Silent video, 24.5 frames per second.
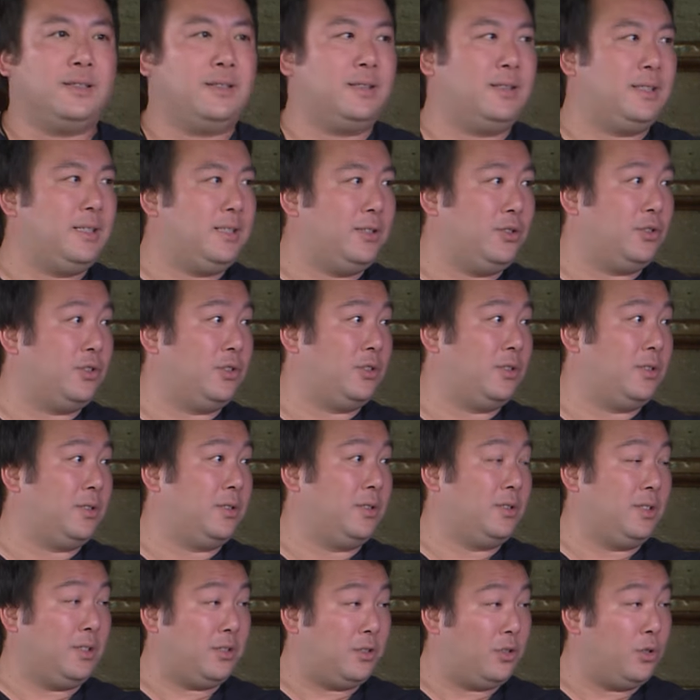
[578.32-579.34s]
these
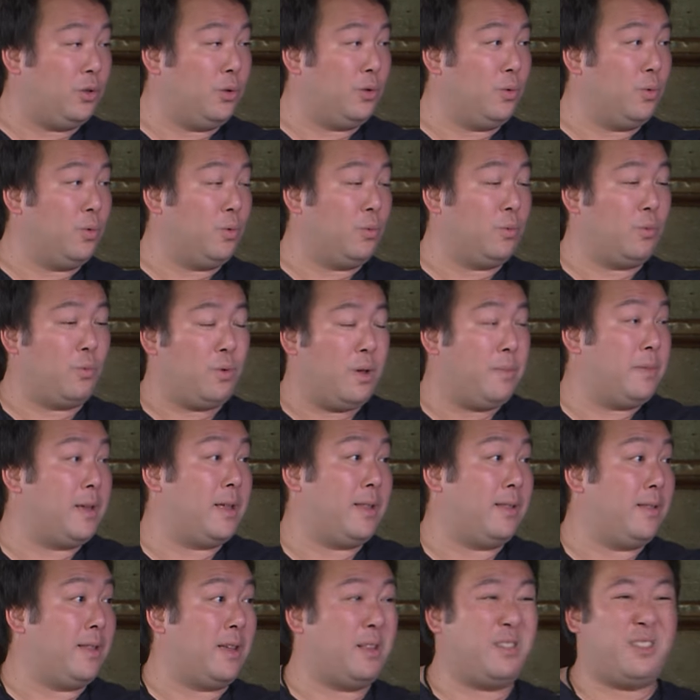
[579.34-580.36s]
2
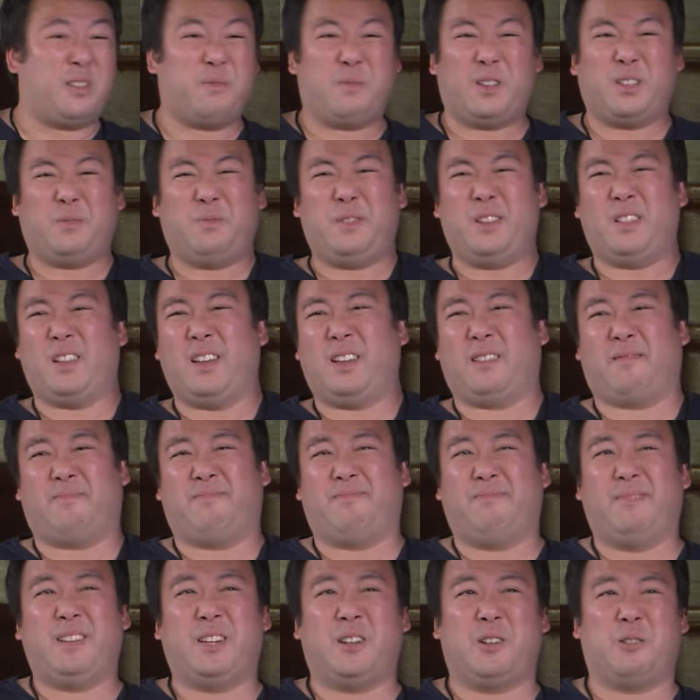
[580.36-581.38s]
women, that they must be like,
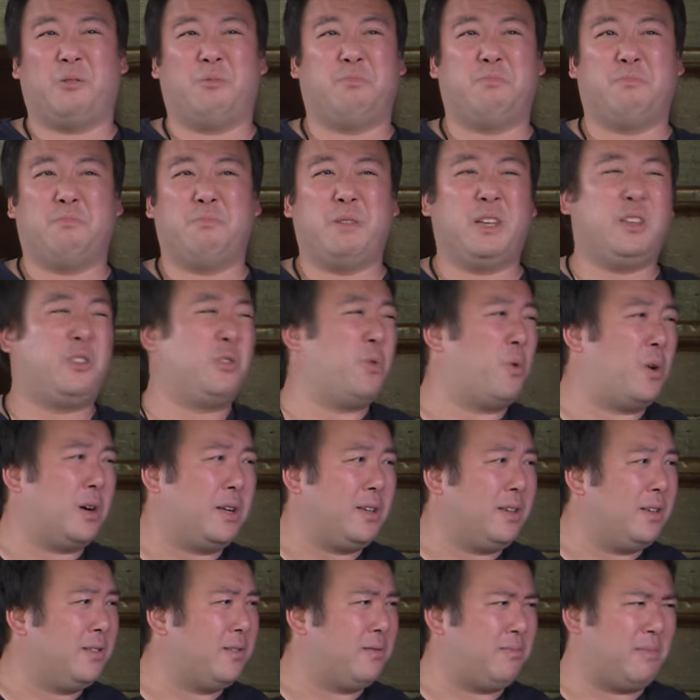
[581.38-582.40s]
you know,
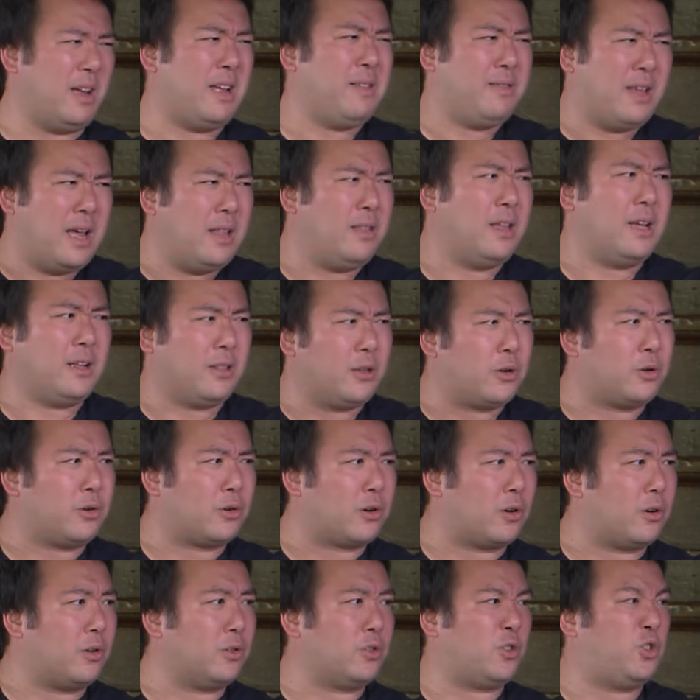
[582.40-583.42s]
mid-20s, not like little
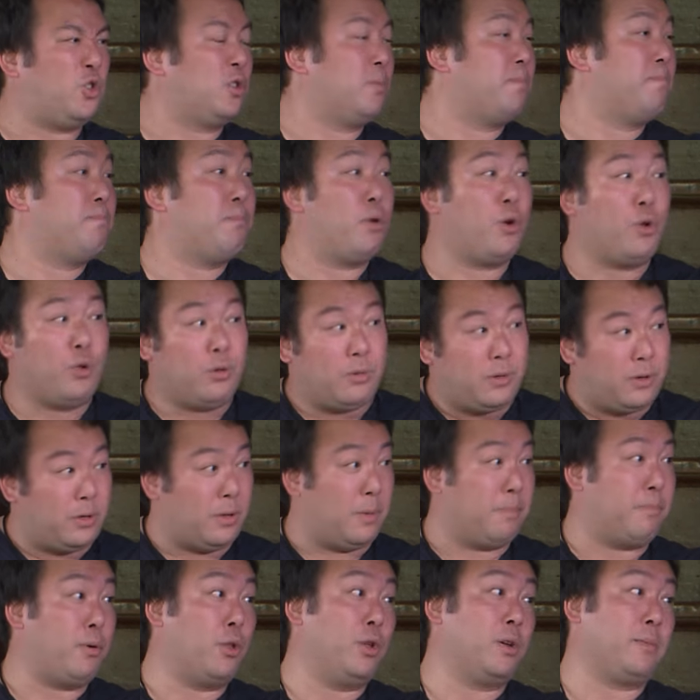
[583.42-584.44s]
girls, just
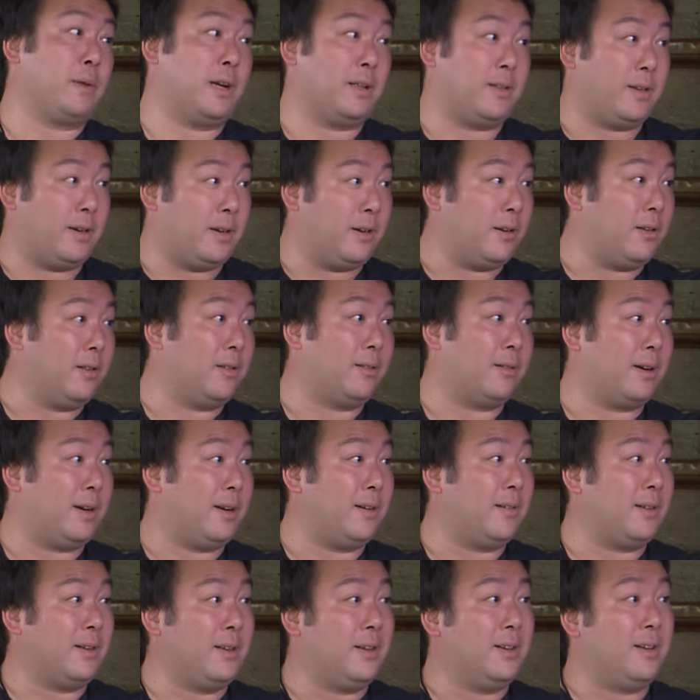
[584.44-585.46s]
pulling my tail, right?
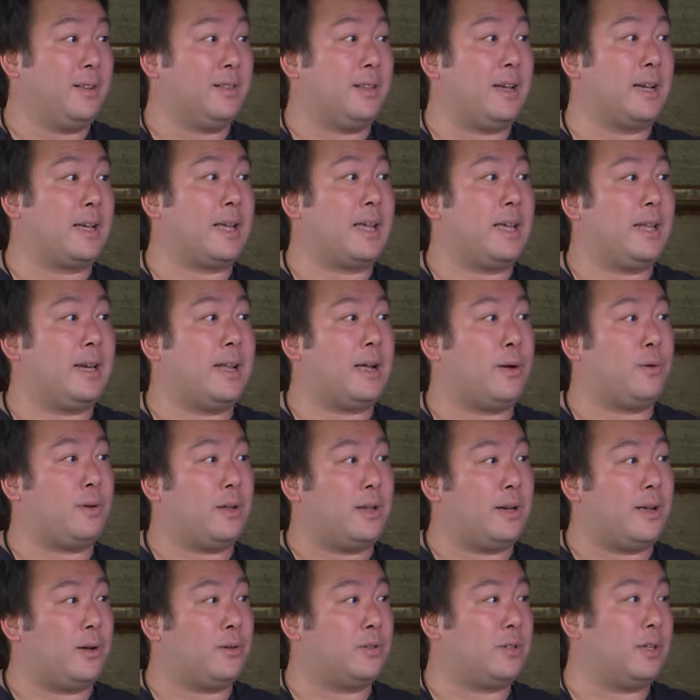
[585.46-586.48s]
Like, and
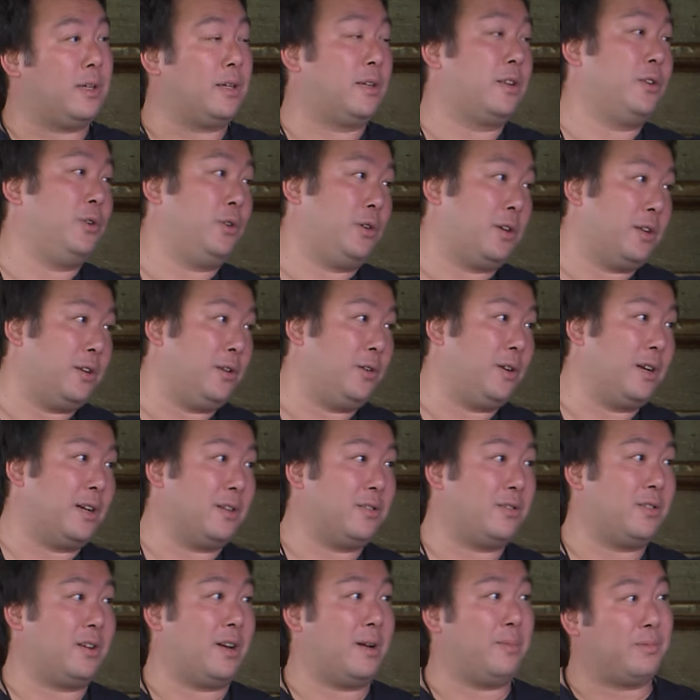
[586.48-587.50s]
I was like, can you guys
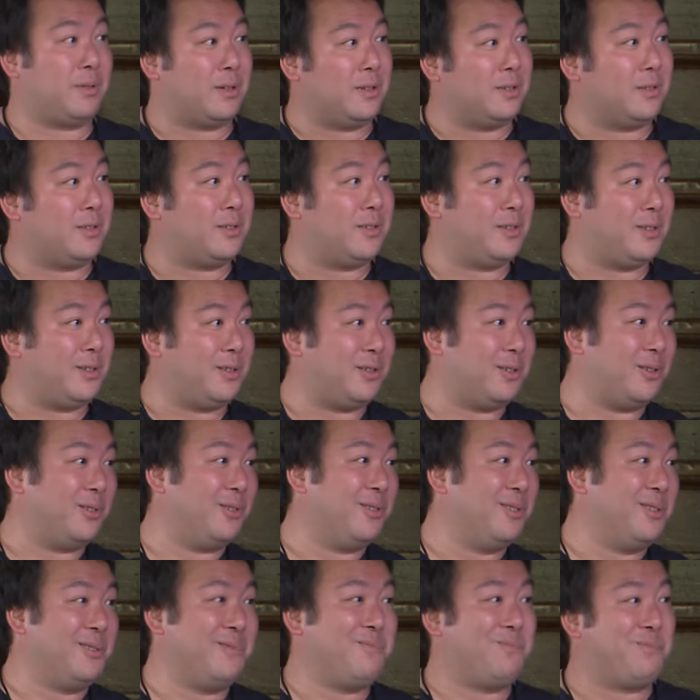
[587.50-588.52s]
stop? Because, you know,
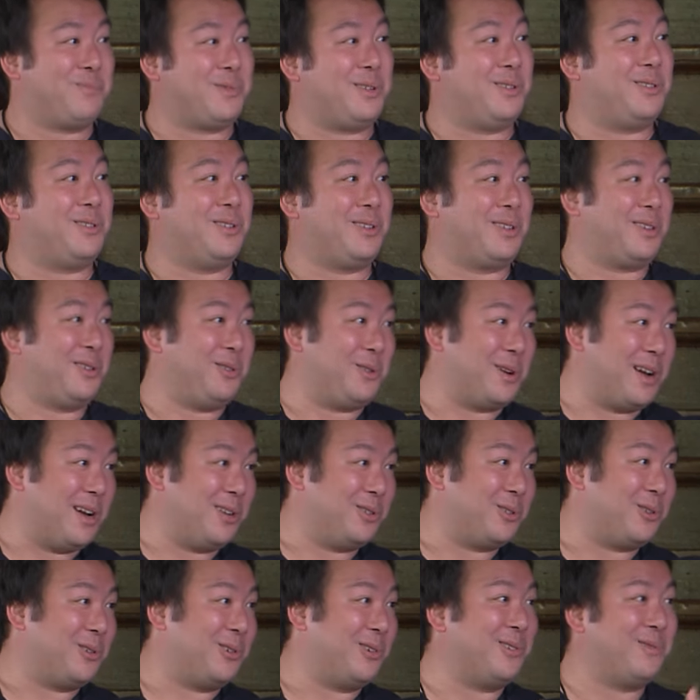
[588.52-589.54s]
it's like you
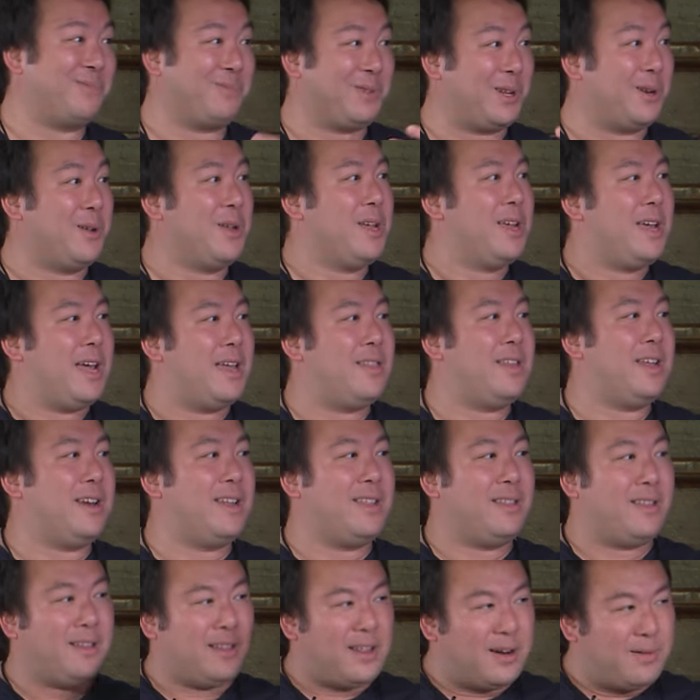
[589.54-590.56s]
guys are, you know.
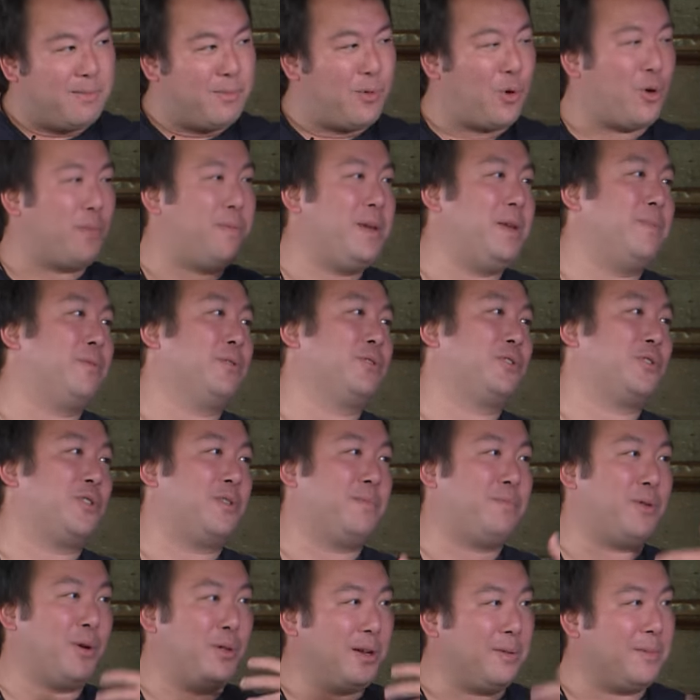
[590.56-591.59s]
And then more people
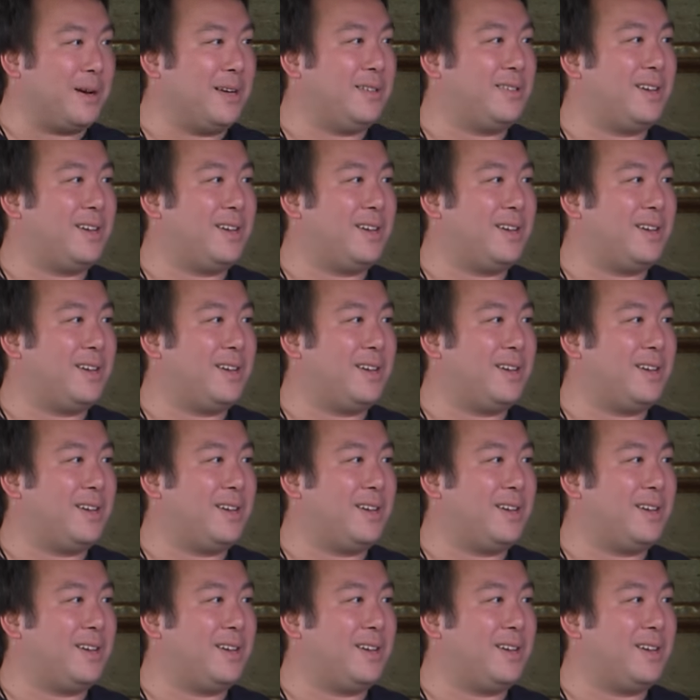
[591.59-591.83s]
started pulling my